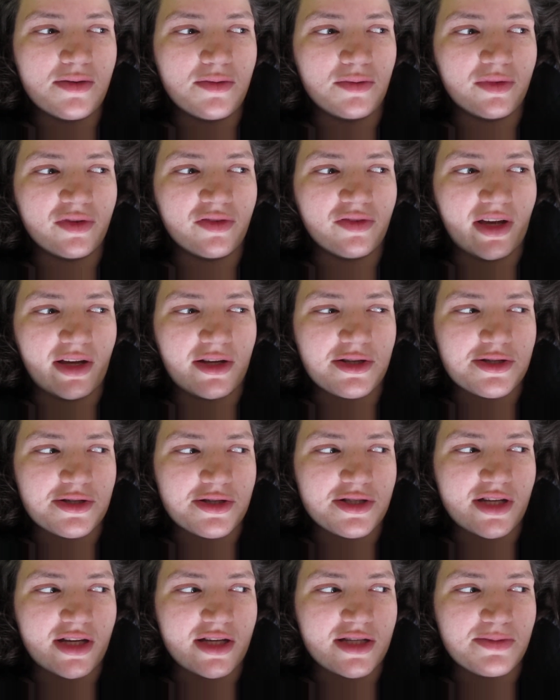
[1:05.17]
with
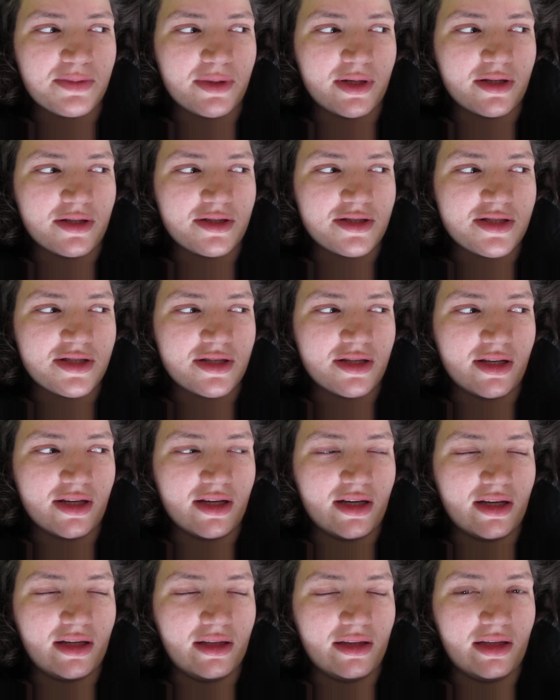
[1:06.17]
exercise balls,
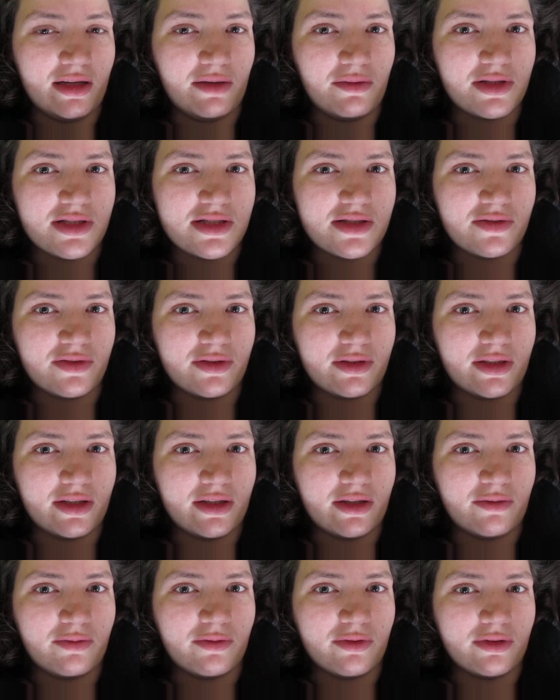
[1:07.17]
and that wasn't very
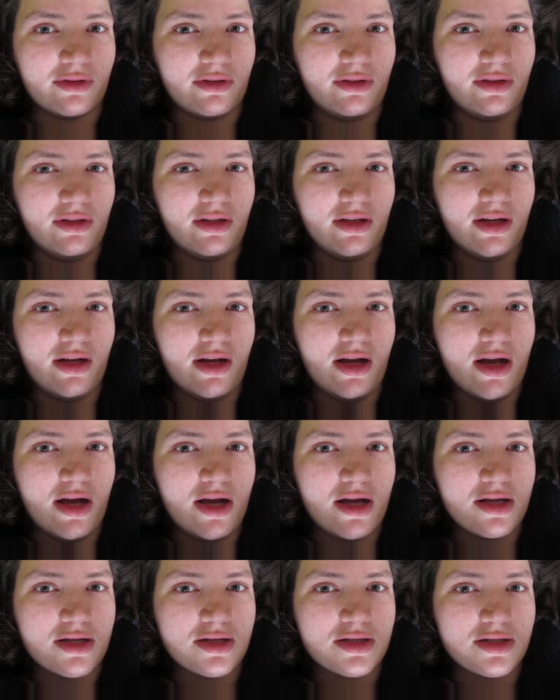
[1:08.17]
helpful.
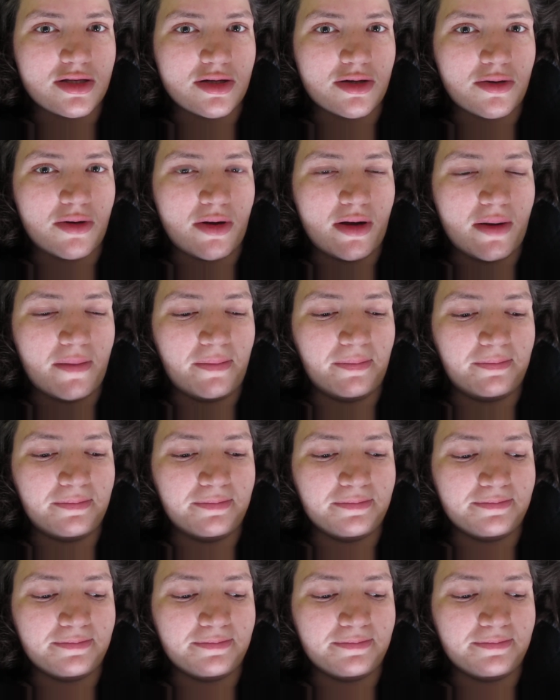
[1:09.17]
So, um,